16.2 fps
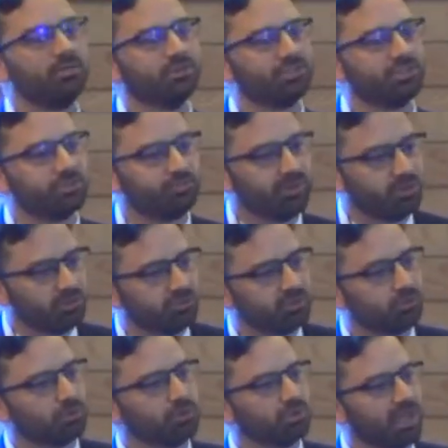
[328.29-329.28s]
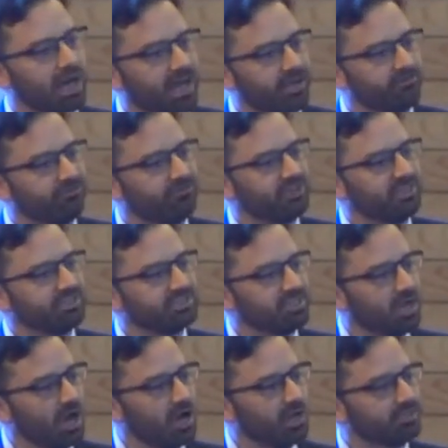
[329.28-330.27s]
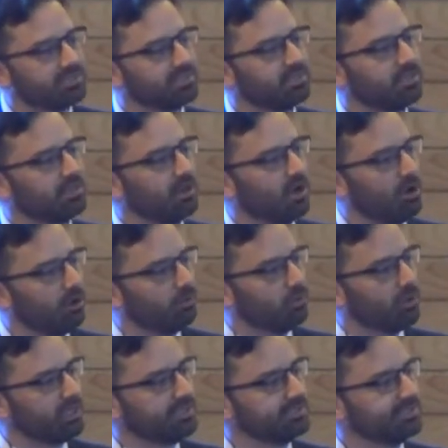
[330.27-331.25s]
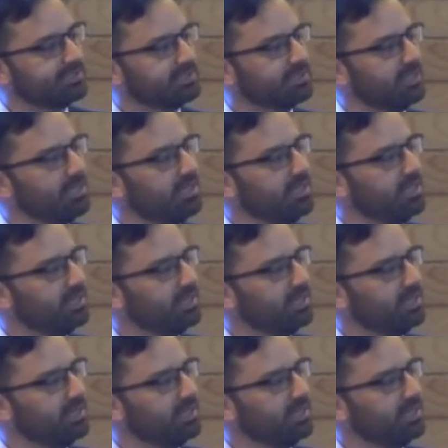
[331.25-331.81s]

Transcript: The spiritual life is not always